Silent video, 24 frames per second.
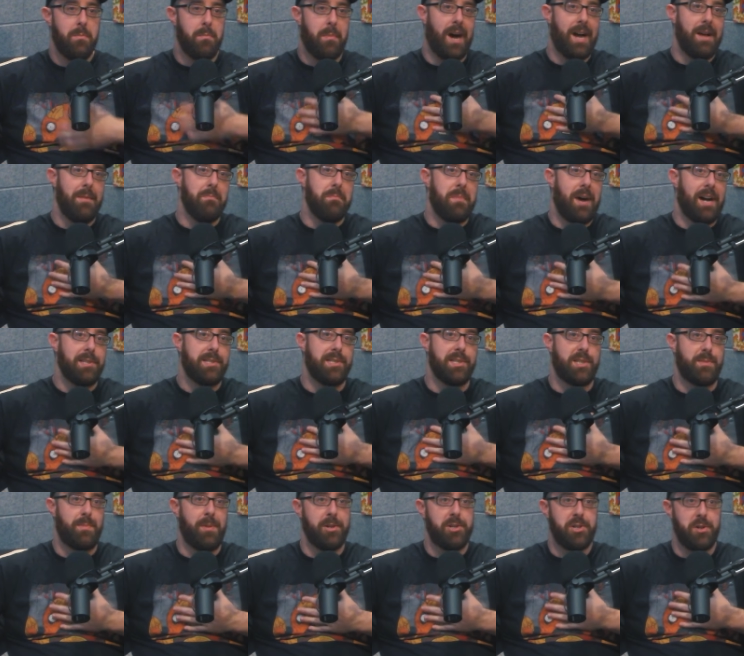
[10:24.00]
my my
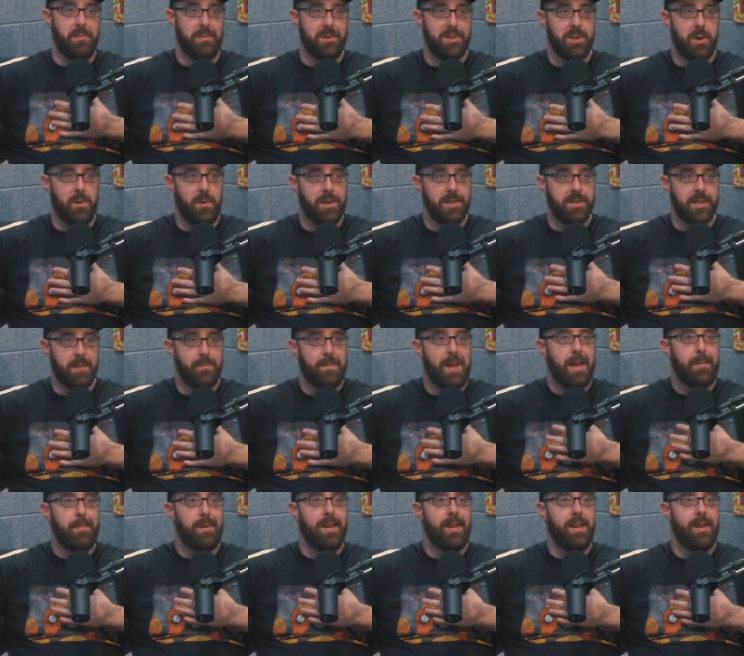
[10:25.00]
suspicion was always like
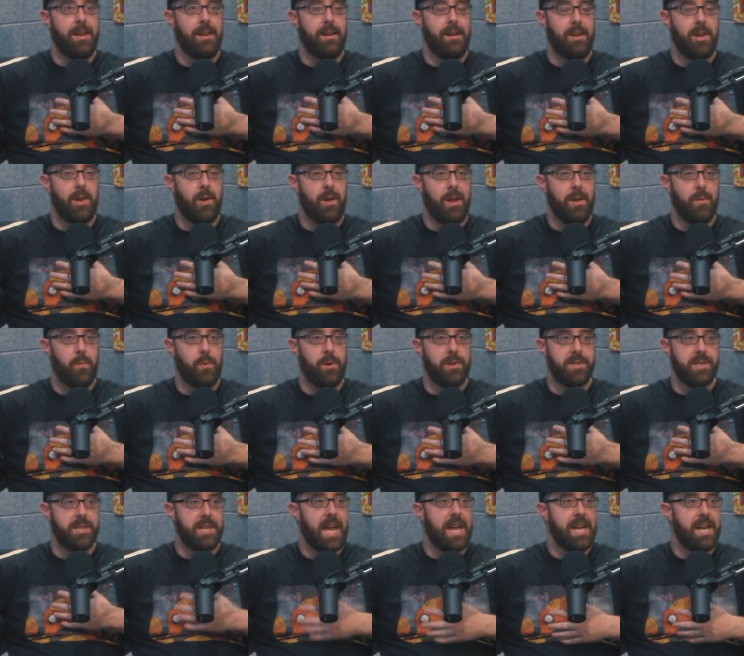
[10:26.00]
maybe you know it
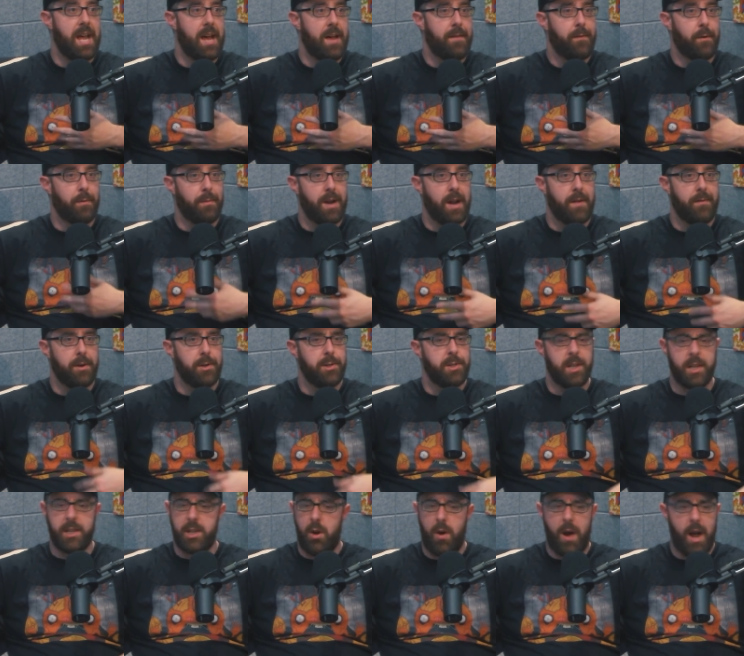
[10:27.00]
wasn't nf or whatever and she's
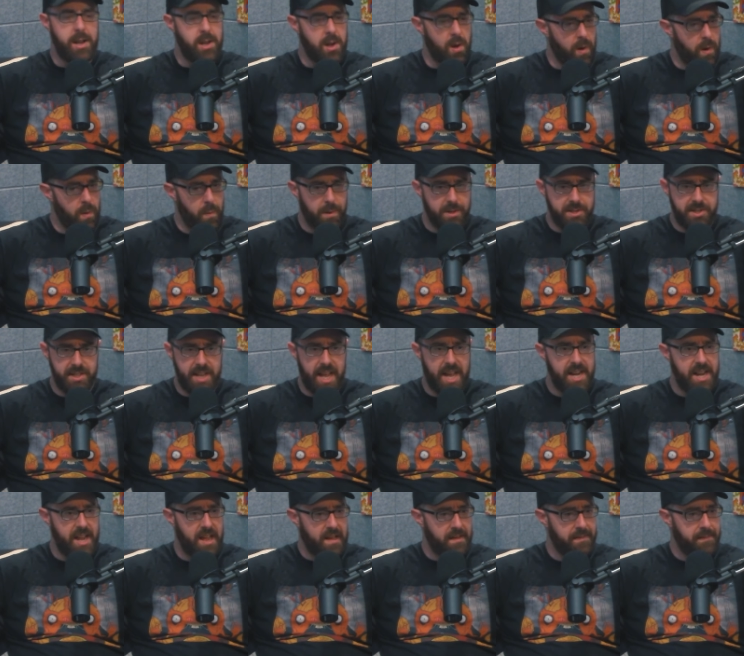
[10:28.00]
like no i know it wasn't
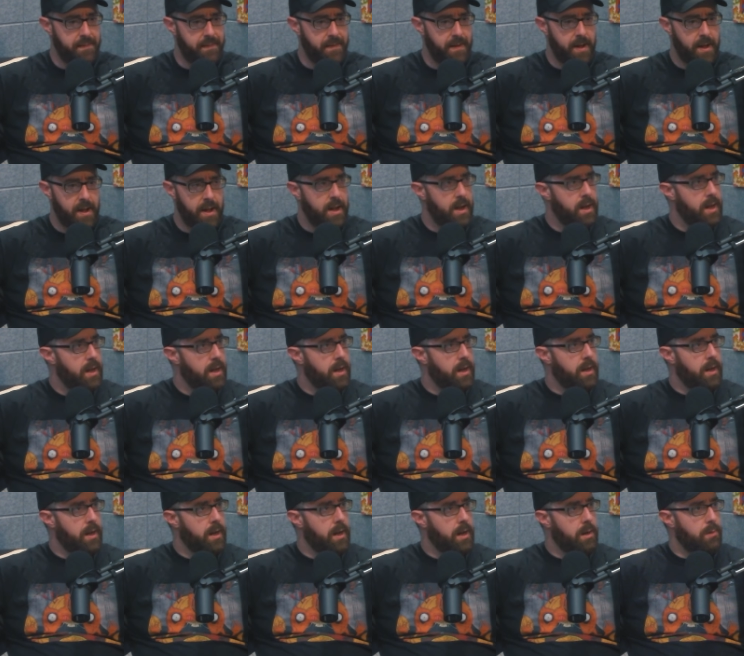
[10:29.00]
nf it's it's probably falling
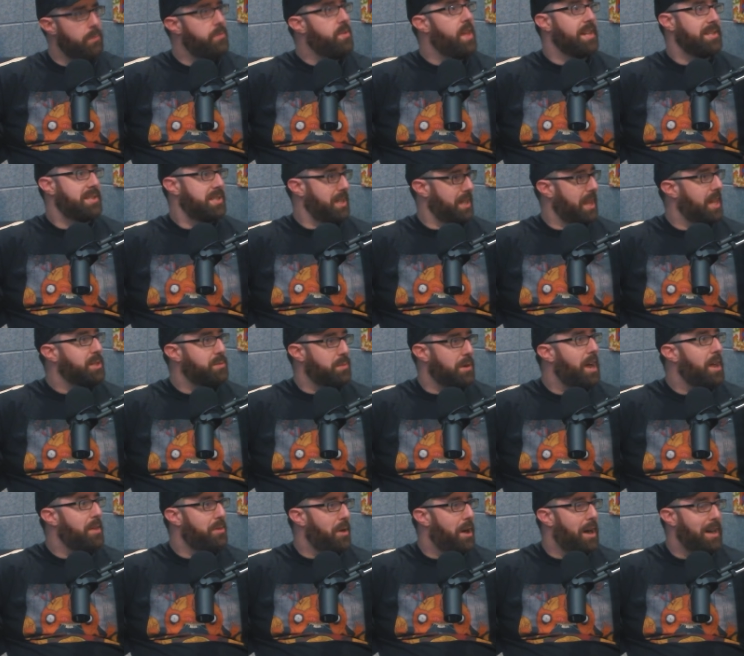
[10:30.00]
in reverse. That's see, that's what
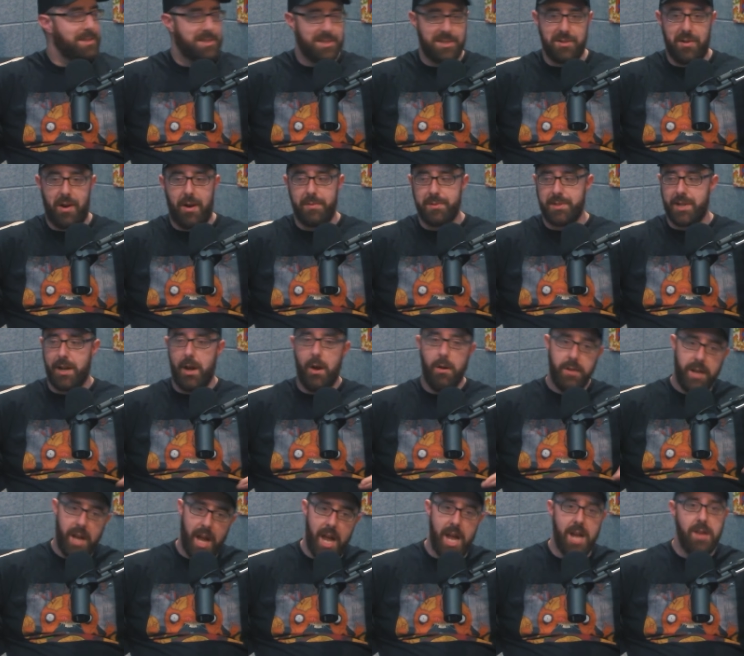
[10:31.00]
I thought. So I was probably
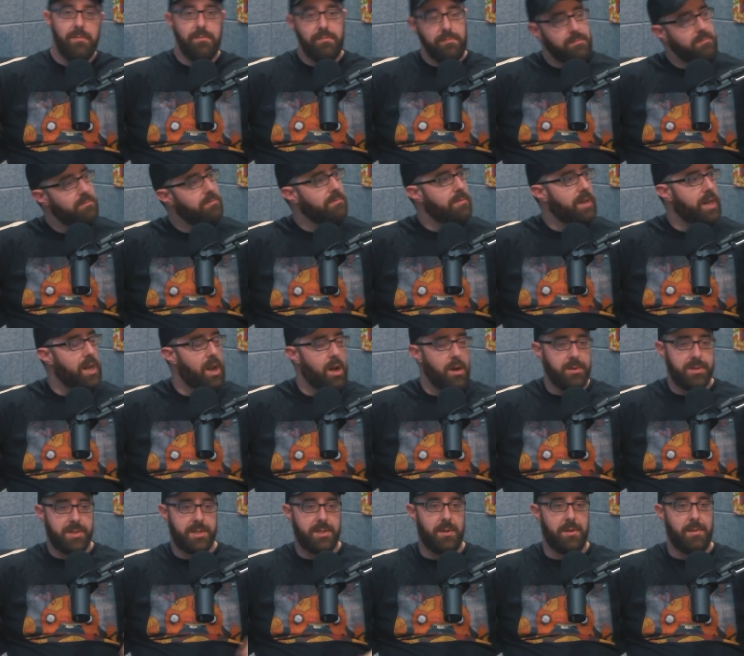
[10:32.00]
like, okay, falling in reverse. You
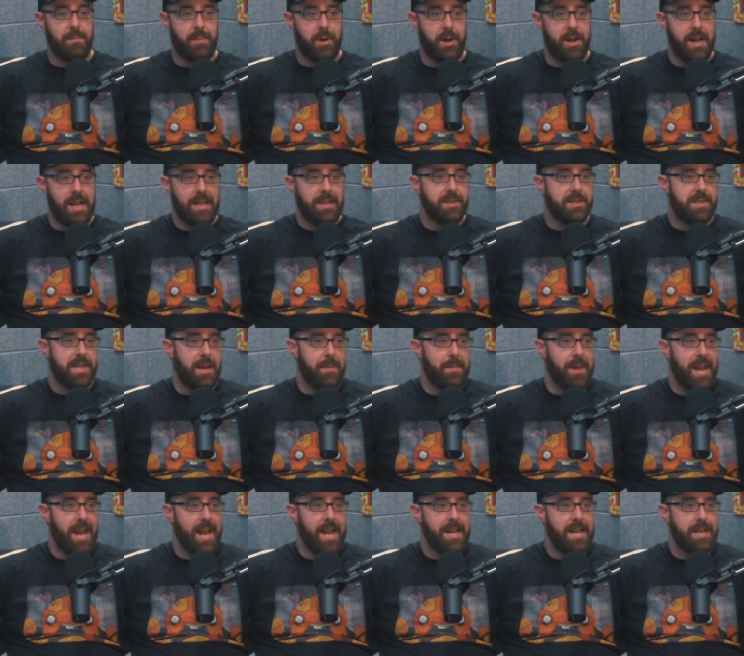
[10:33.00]
know, so but in the same
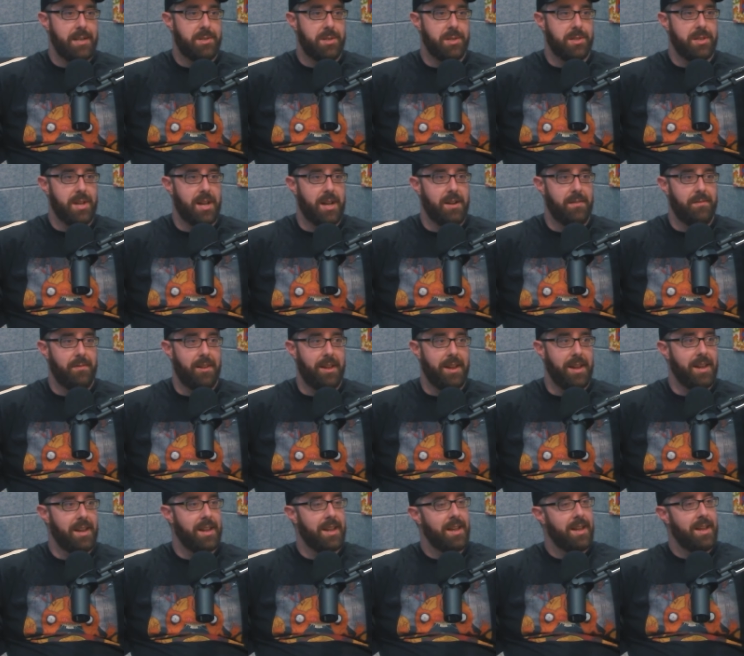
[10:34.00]
hand, it's just kind of
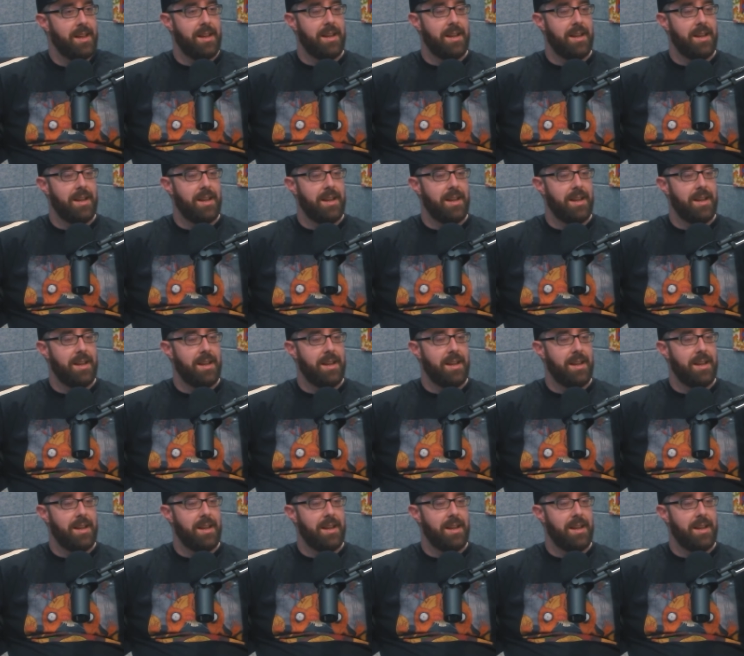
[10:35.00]
like